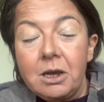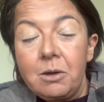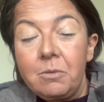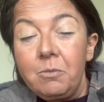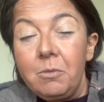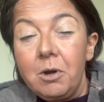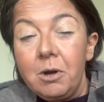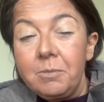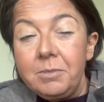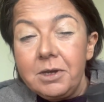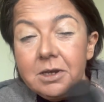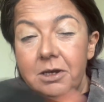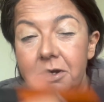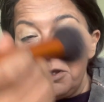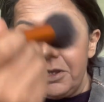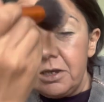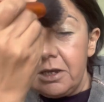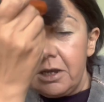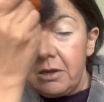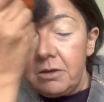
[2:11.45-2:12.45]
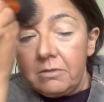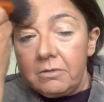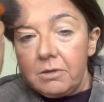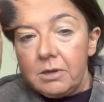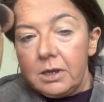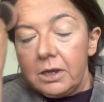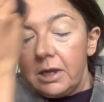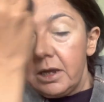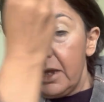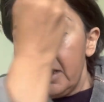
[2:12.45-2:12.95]
And what I'm going to do
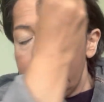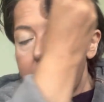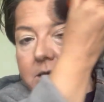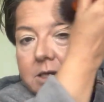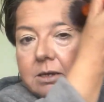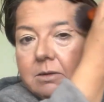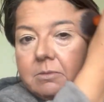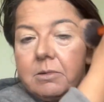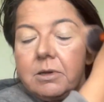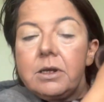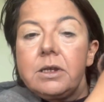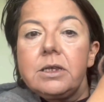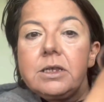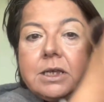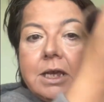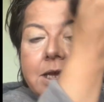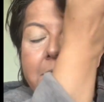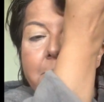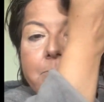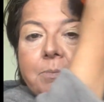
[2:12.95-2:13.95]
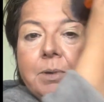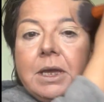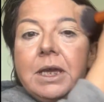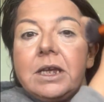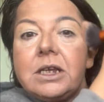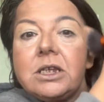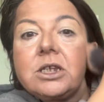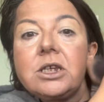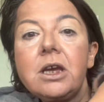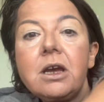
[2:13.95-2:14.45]
is I'm going to take a
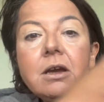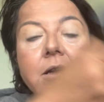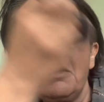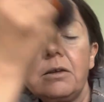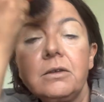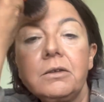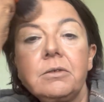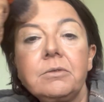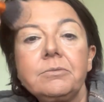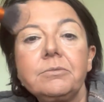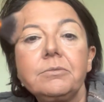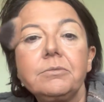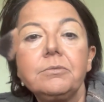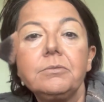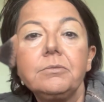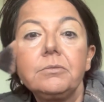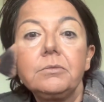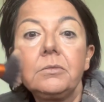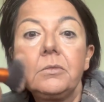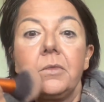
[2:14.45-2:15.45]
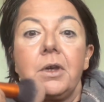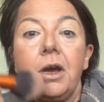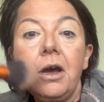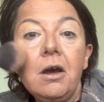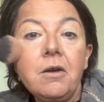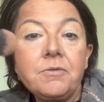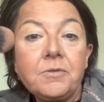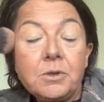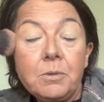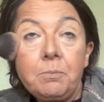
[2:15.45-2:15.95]
picture
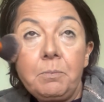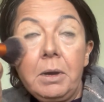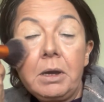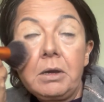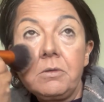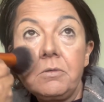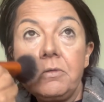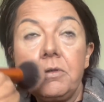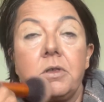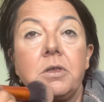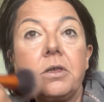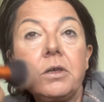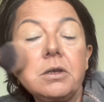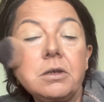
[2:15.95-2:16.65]
after both